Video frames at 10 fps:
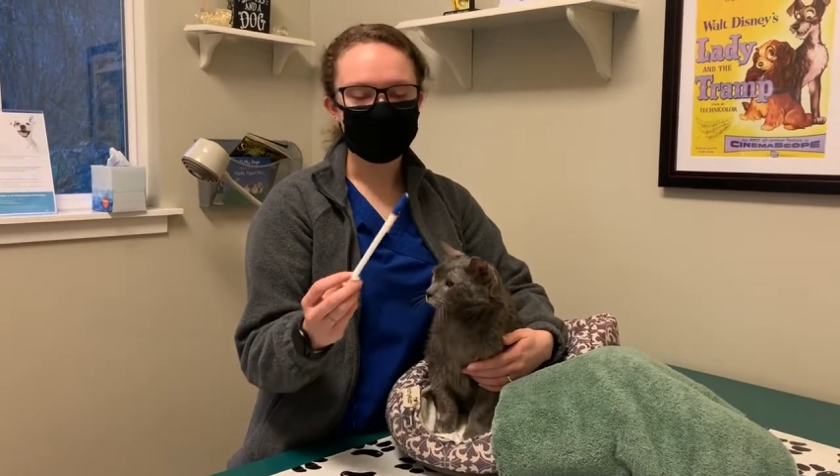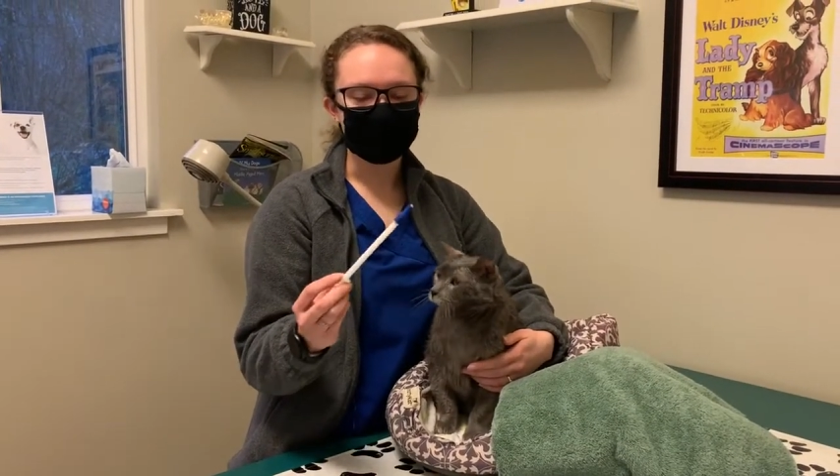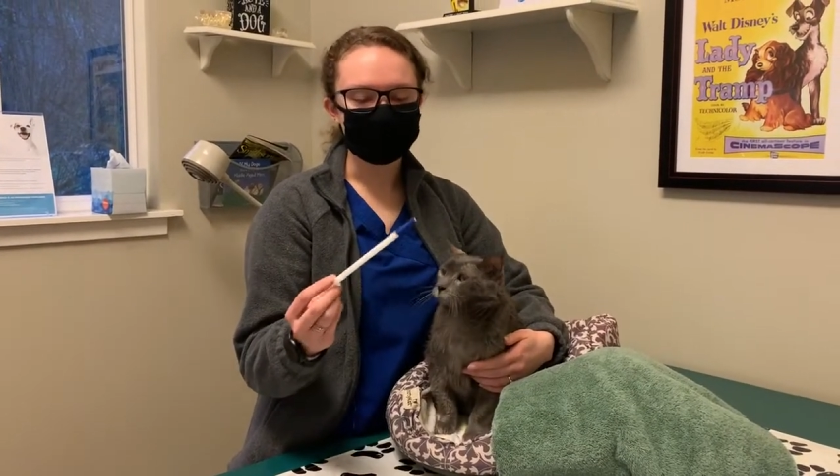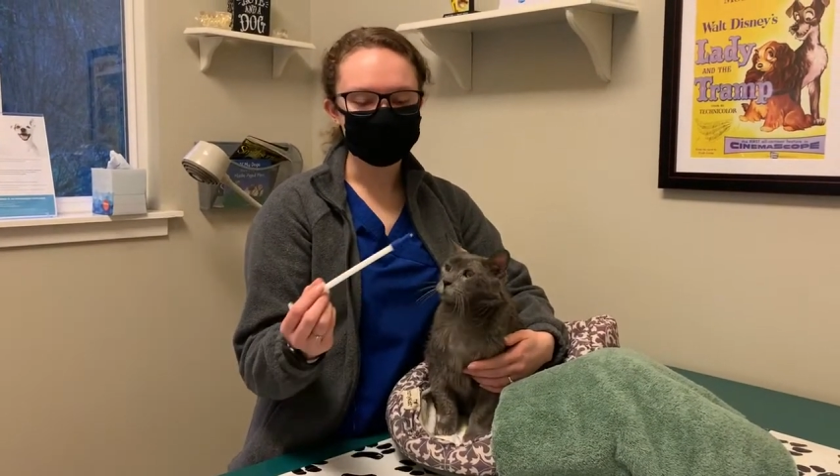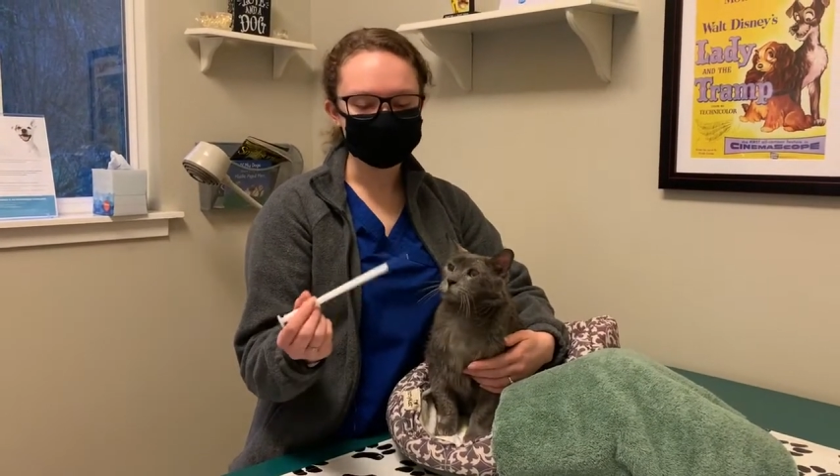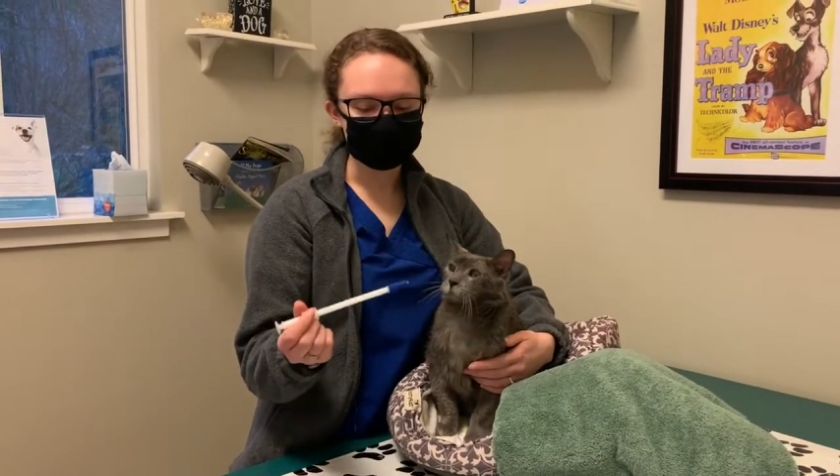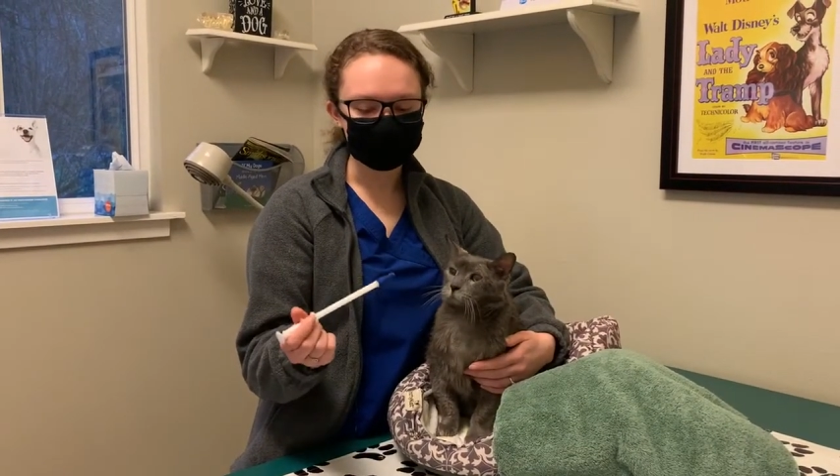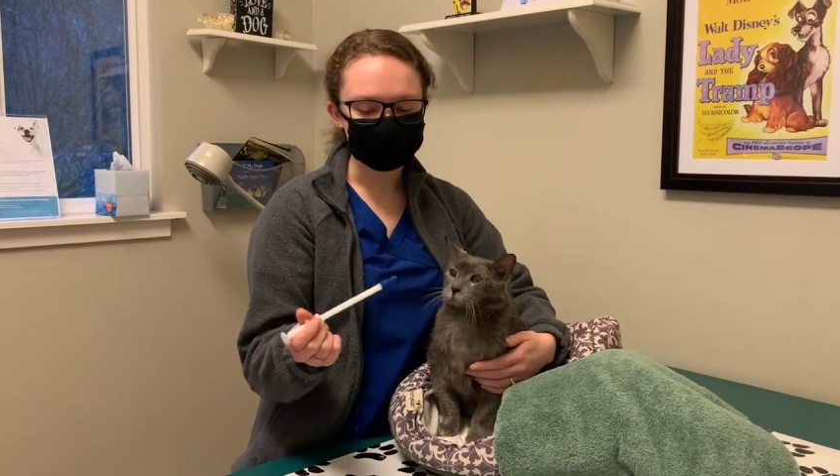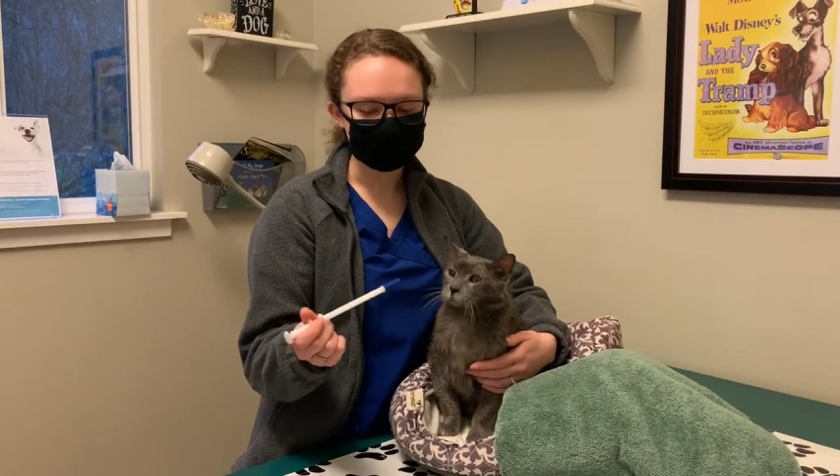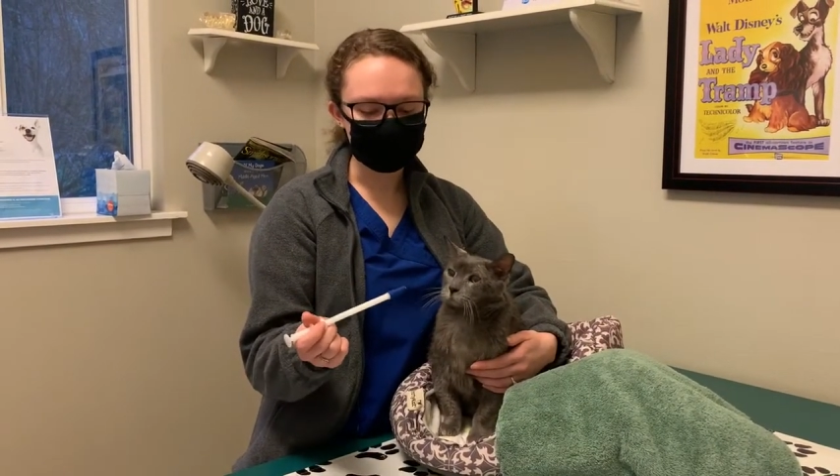This helps
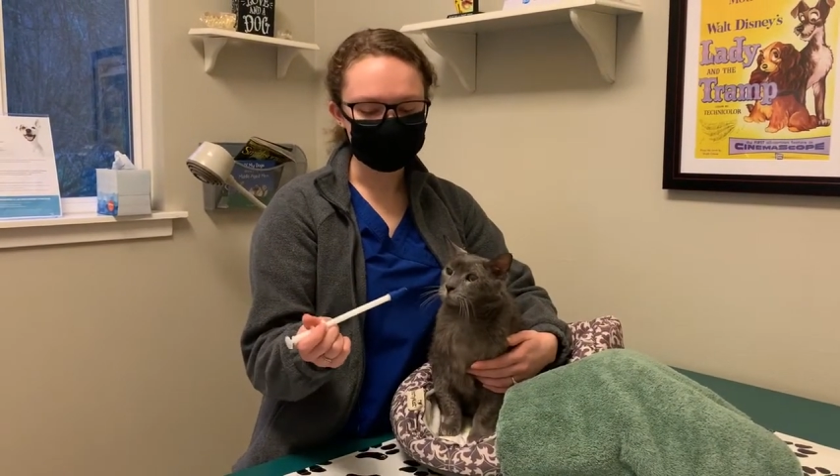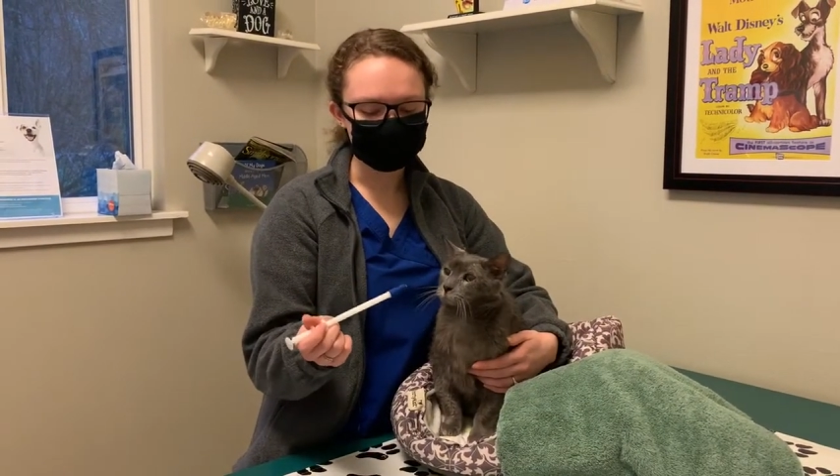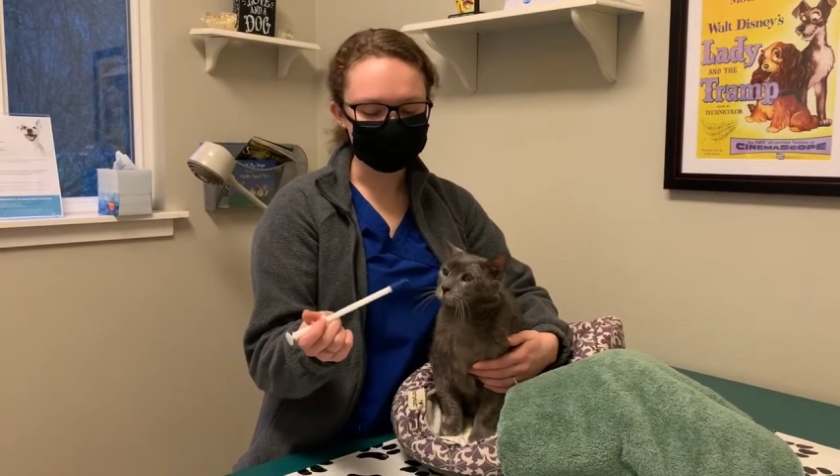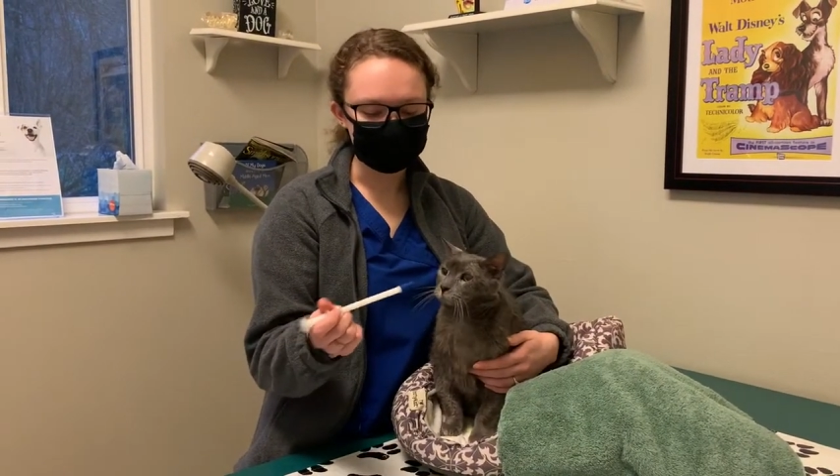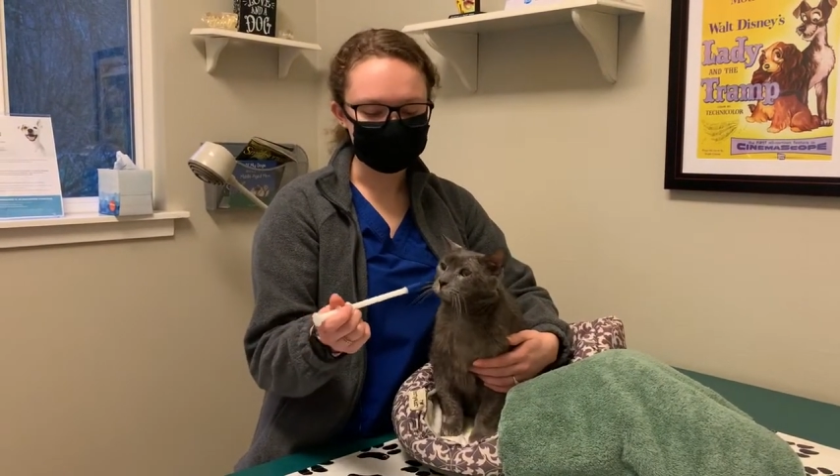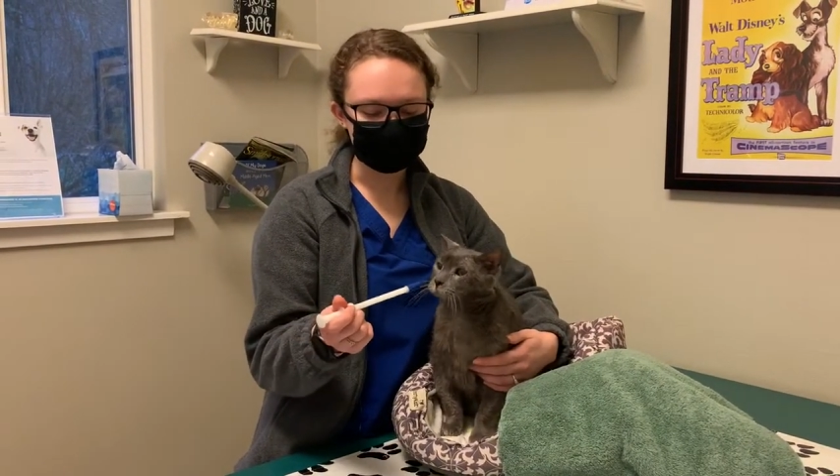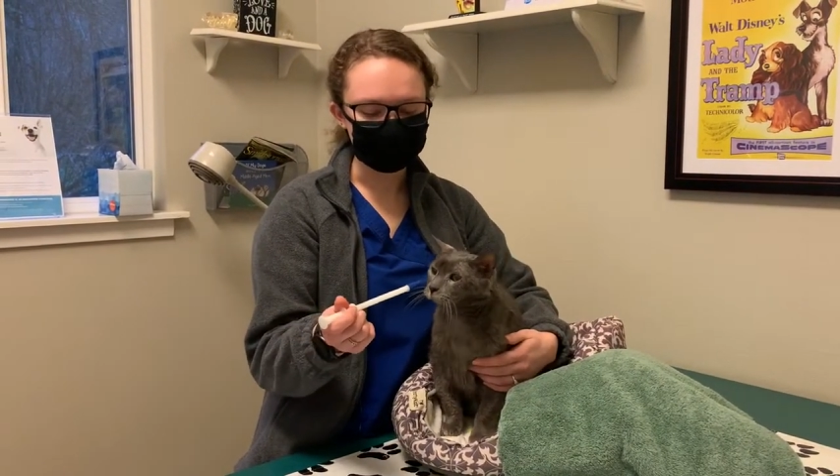be able to get it in their